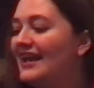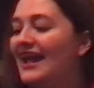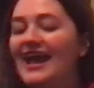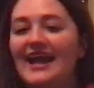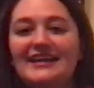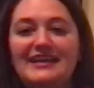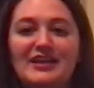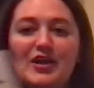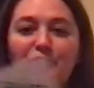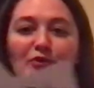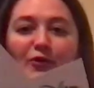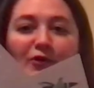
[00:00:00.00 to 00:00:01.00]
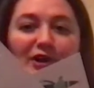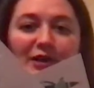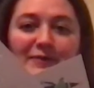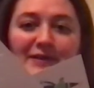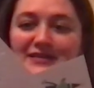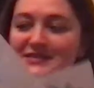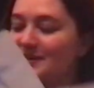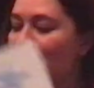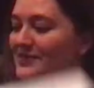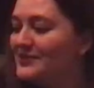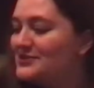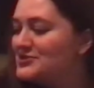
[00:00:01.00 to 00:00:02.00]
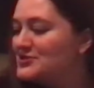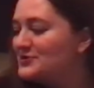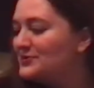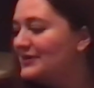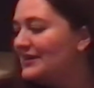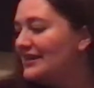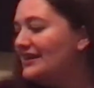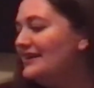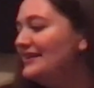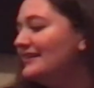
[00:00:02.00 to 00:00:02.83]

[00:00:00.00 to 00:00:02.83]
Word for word: hanging up ornaments on the tree,